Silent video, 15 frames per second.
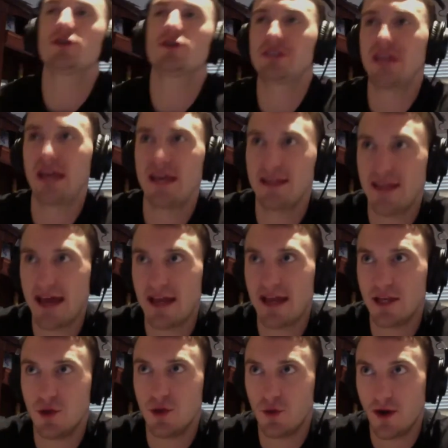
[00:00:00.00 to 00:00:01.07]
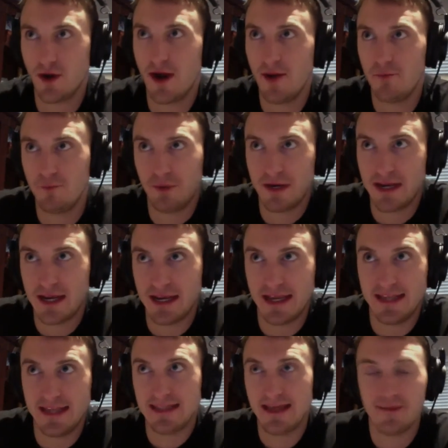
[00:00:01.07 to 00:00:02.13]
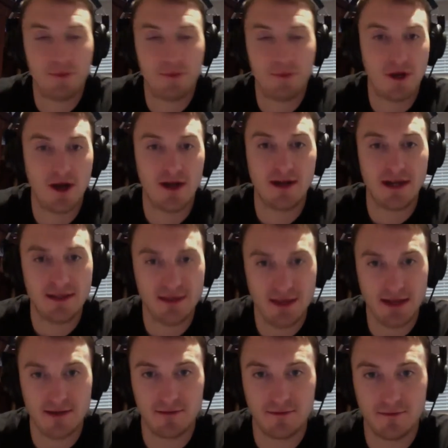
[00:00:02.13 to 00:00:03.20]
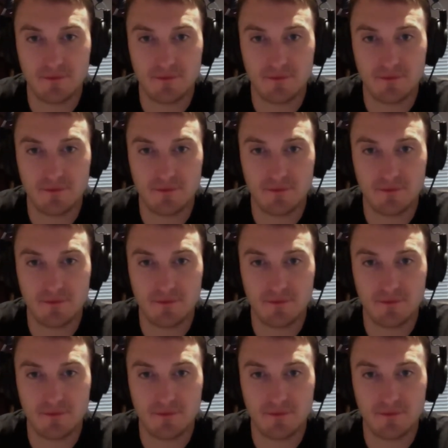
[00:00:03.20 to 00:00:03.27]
saying that your upbringing in Lebanon and then,